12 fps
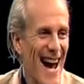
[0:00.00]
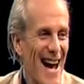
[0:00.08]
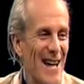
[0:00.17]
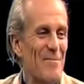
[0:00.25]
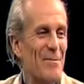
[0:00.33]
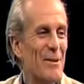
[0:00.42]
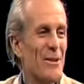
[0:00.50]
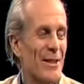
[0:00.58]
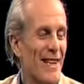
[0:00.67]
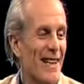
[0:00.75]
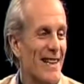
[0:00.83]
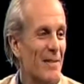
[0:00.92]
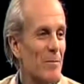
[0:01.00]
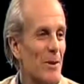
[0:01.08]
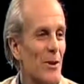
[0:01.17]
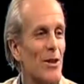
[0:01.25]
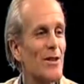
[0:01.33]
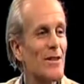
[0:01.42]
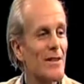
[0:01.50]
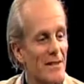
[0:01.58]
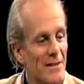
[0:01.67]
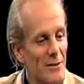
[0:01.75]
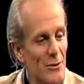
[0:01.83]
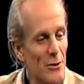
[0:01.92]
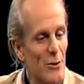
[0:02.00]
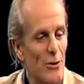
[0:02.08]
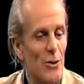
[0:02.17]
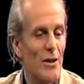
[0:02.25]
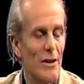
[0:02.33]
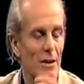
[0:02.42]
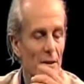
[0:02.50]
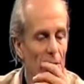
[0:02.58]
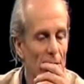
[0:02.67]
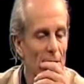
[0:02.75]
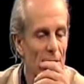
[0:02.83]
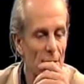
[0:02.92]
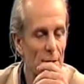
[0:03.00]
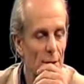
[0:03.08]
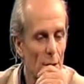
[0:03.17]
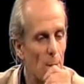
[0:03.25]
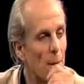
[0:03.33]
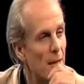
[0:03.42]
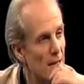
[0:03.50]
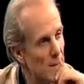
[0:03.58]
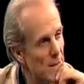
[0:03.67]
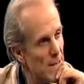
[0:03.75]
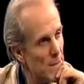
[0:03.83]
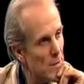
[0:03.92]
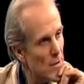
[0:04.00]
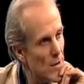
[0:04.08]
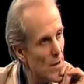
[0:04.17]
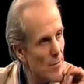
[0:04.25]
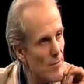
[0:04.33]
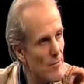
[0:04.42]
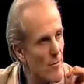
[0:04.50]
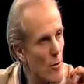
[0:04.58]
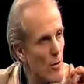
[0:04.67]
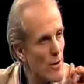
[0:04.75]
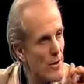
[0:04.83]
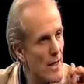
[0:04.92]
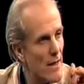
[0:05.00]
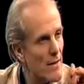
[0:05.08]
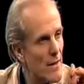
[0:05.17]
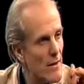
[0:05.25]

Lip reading: I appreciate it because there's so many people coming forward now